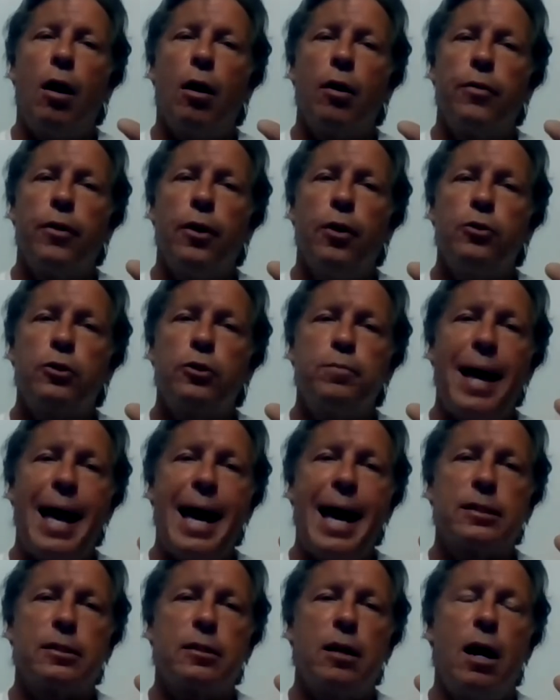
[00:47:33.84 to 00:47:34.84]
Are those
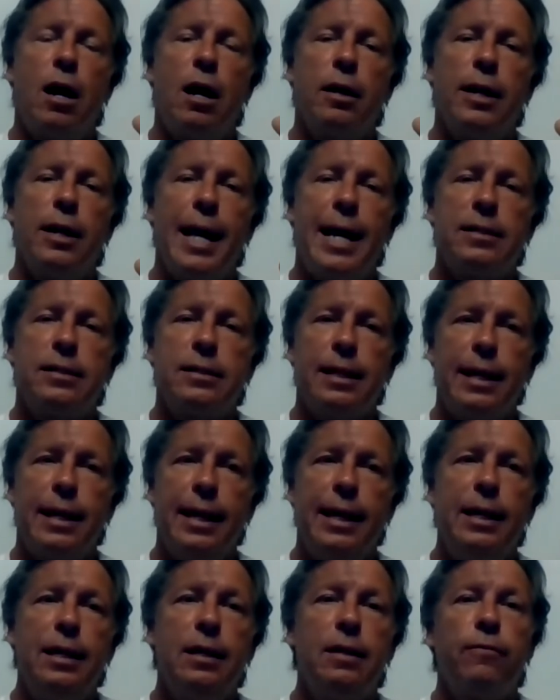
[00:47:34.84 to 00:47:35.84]
passed on as
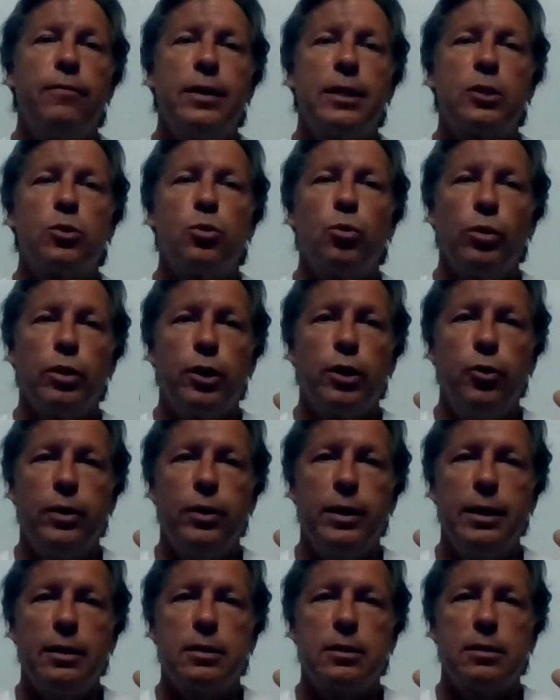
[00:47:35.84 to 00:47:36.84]
individual
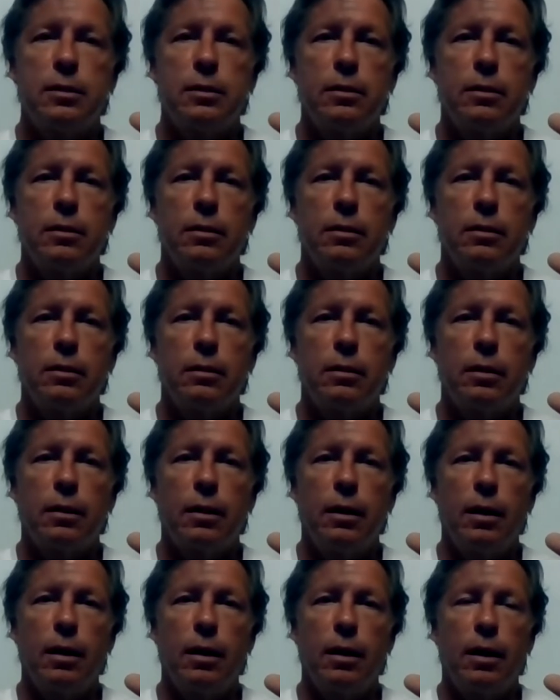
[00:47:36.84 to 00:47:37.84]
units?
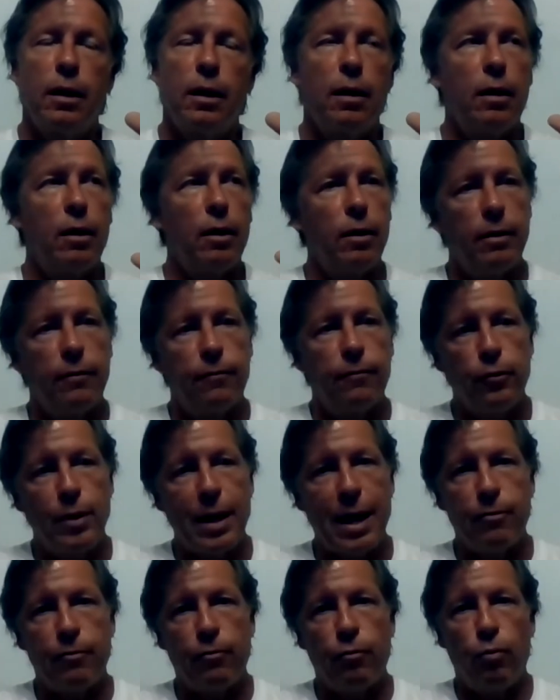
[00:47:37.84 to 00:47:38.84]
If
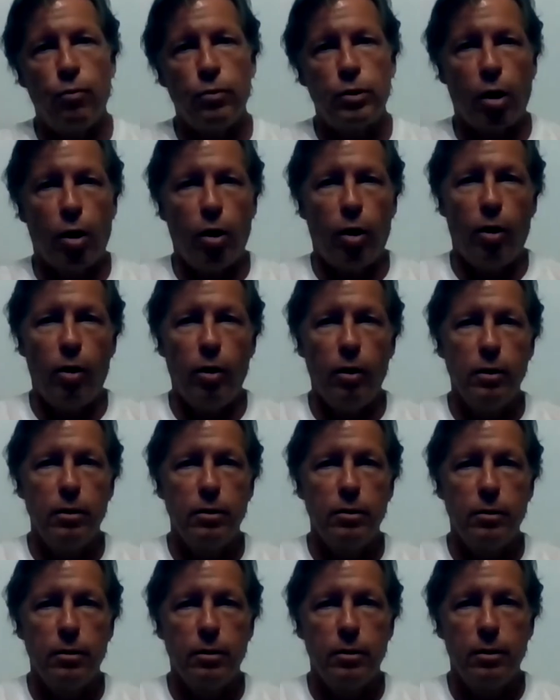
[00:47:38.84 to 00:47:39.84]
you have
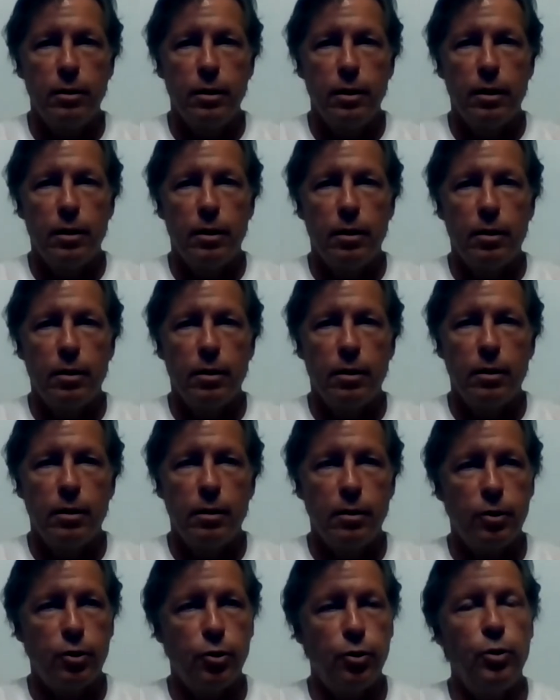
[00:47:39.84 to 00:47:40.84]
tall,
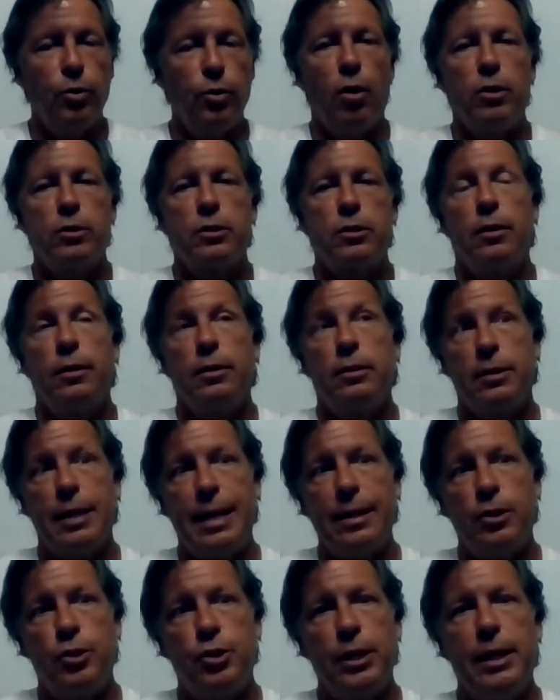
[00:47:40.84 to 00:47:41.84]
is
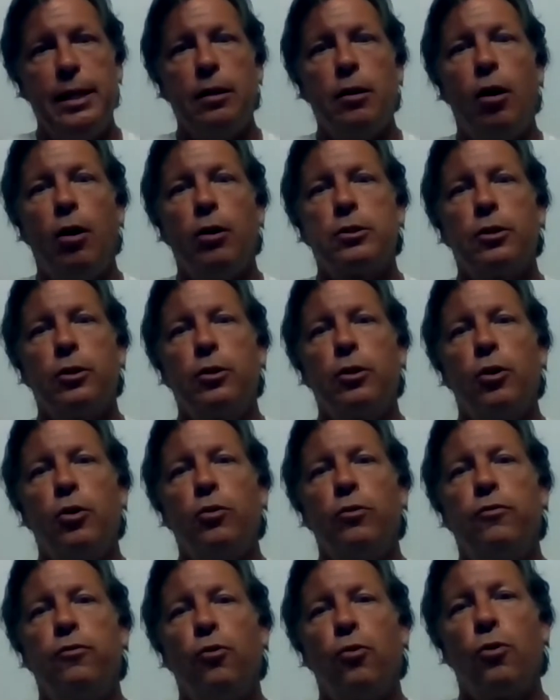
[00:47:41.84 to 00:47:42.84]
that gene also
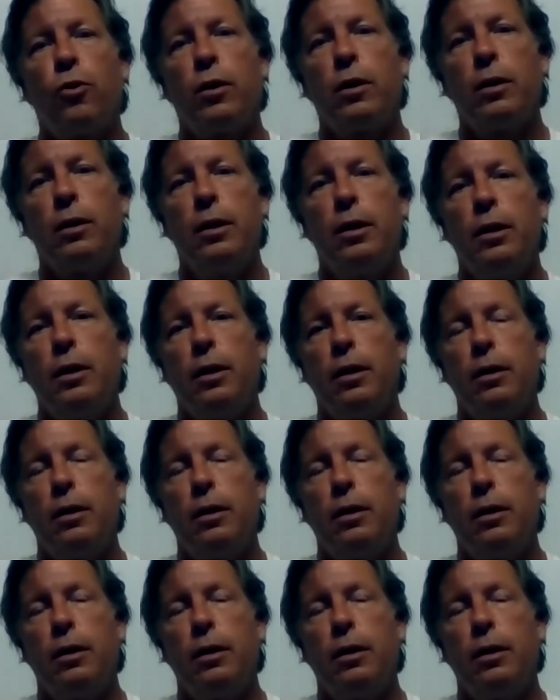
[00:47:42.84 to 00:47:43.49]
code for,